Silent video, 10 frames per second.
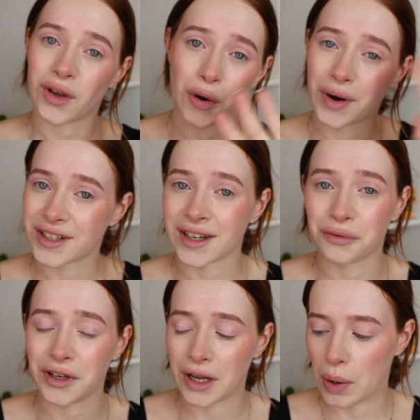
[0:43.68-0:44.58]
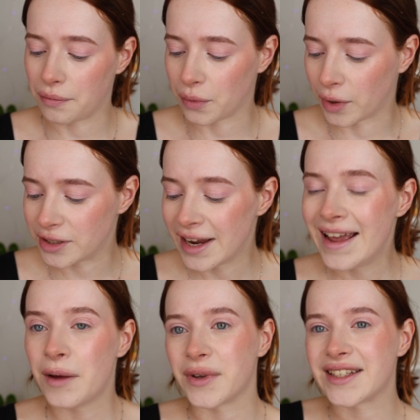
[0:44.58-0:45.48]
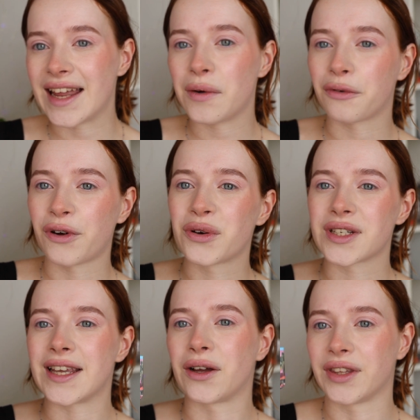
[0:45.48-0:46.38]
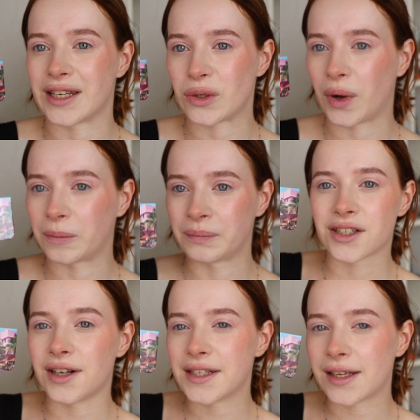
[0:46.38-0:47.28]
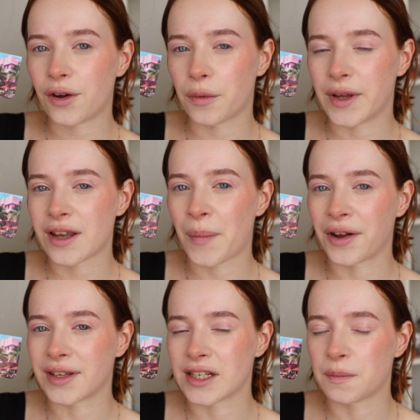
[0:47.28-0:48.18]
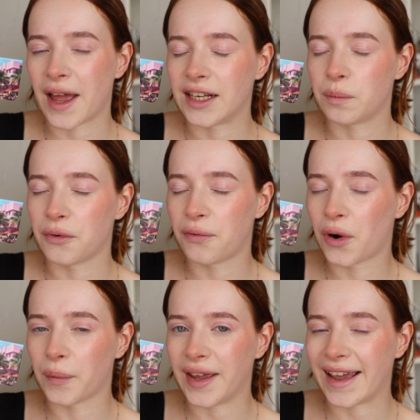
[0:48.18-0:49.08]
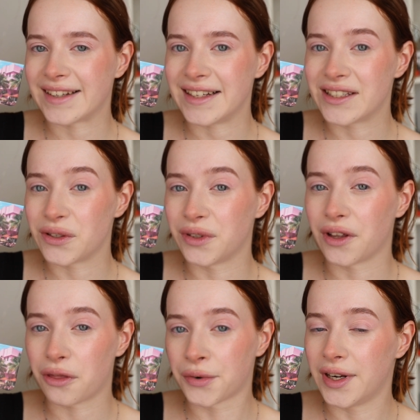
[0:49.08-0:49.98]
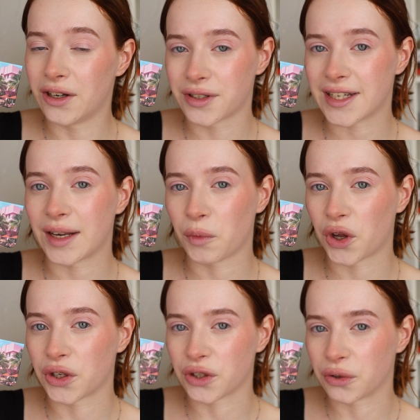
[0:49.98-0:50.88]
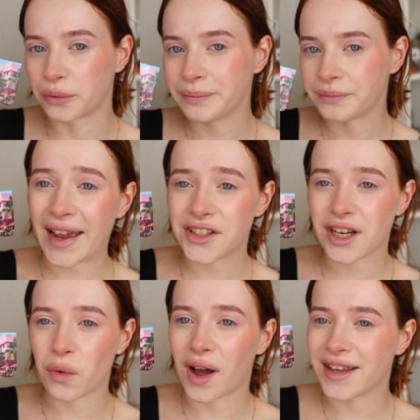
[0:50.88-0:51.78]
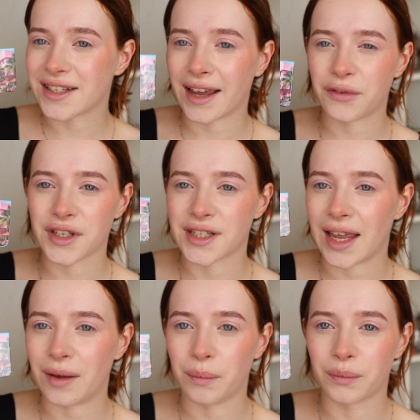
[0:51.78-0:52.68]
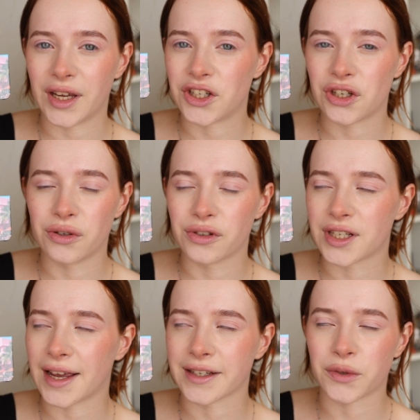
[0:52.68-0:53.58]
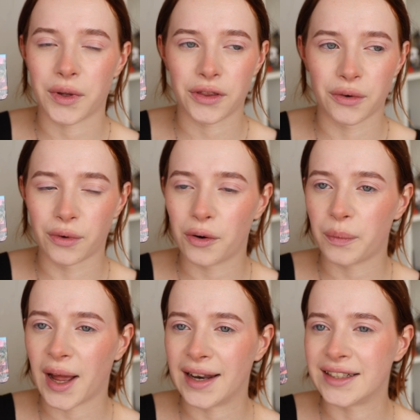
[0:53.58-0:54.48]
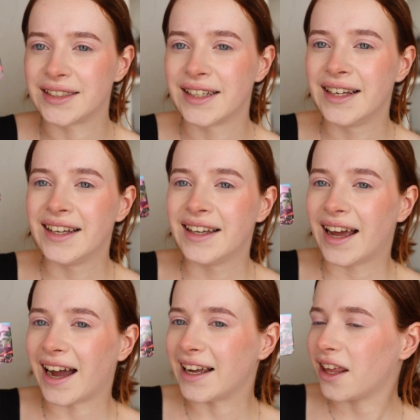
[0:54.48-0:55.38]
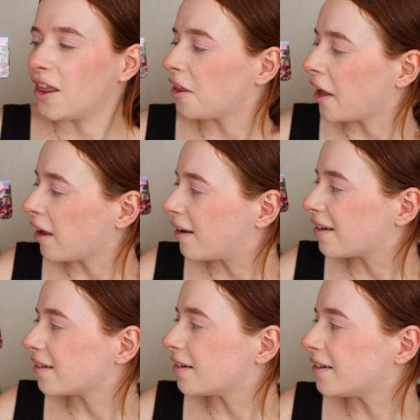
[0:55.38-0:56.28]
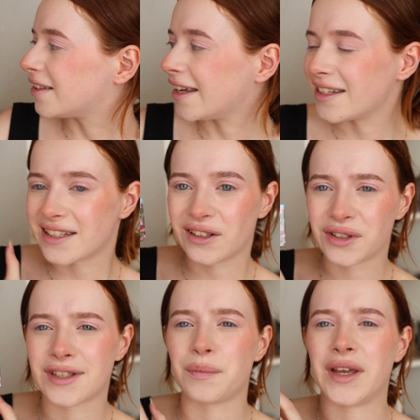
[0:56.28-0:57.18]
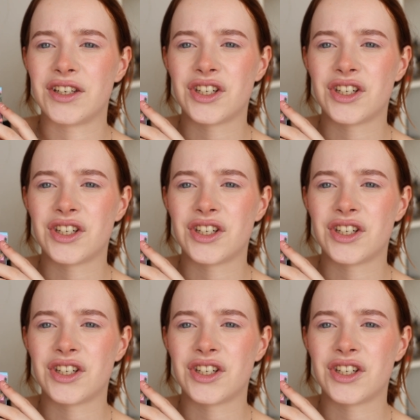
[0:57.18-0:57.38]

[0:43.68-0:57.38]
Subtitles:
Go watch that video if you want. But today we're focusing on this one. So let's talk a bit about this palette before we get into the 3 looks that I'm gonna do. Packaging wise, I have the same issues as with the Rome palette. I think this looks a bit